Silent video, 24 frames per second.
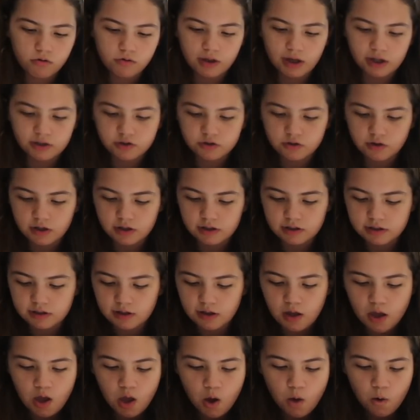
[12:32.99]
That's crazy.
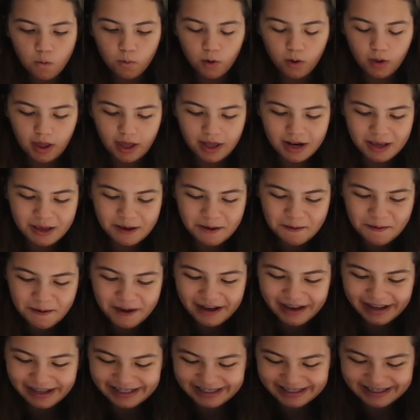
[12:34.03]
Well,
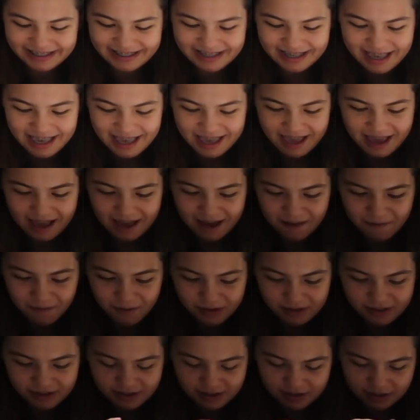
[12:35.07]
anyways,
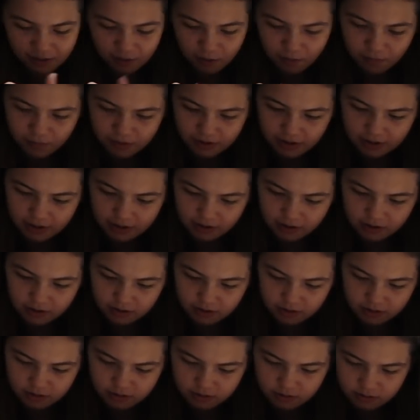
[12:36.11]
where's the opening?
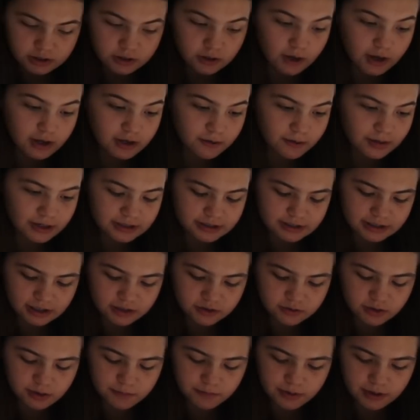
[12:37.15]
So anyways, that's
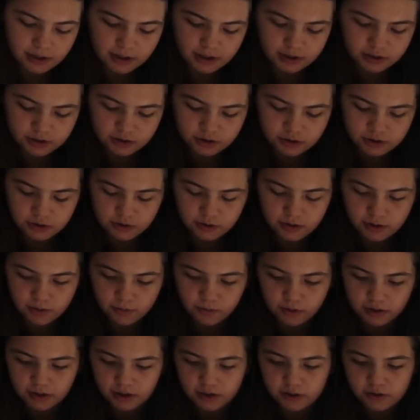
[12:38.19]
what I'm planning to do. And then
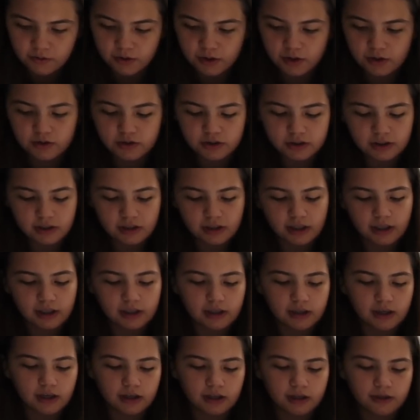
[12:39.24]
we're going to do a huge, like,
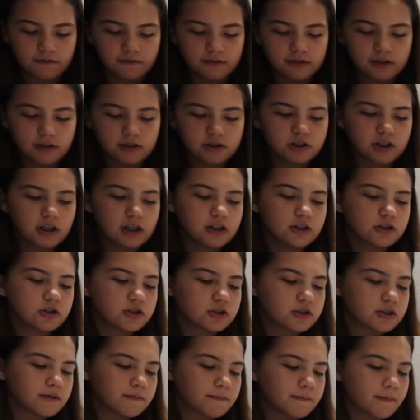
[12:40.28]
a gift
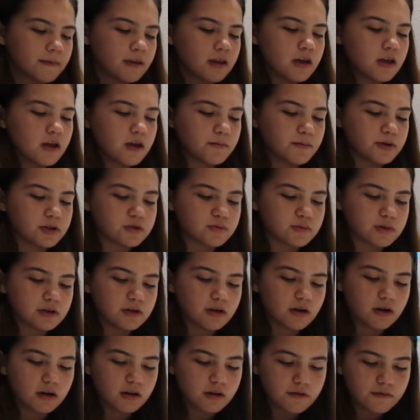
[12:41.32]
exchange between
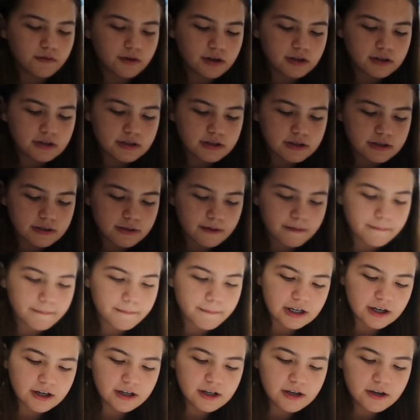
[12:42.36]
all of us. Because
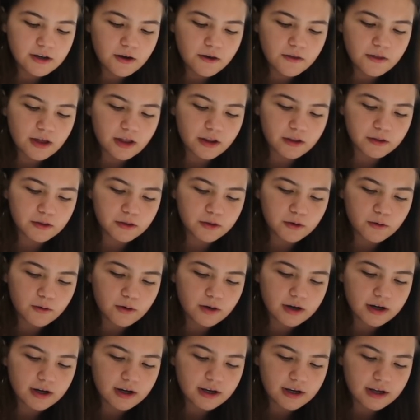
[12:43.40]
I already know that
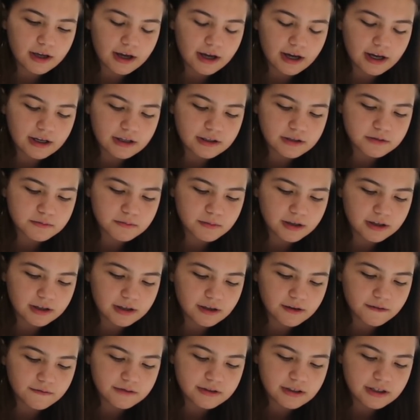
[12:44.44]
Lauren has my
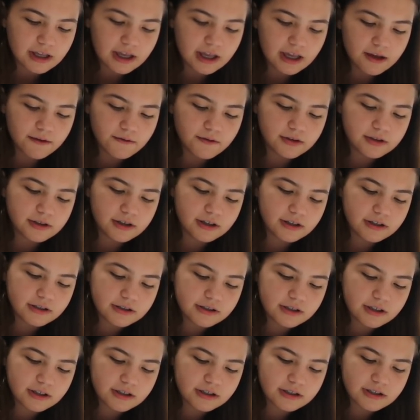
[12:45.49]
gift and Ava
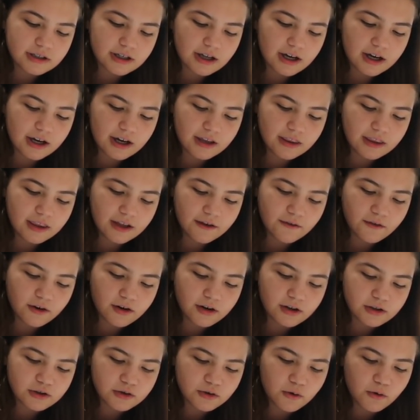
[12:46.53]
does because they've
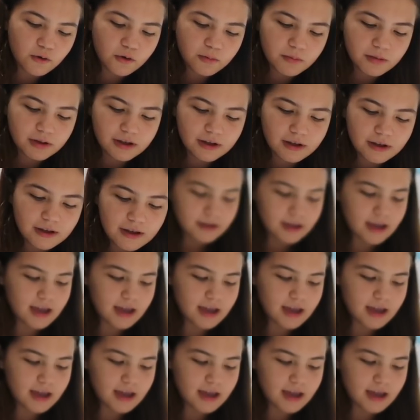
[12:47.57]
already told me.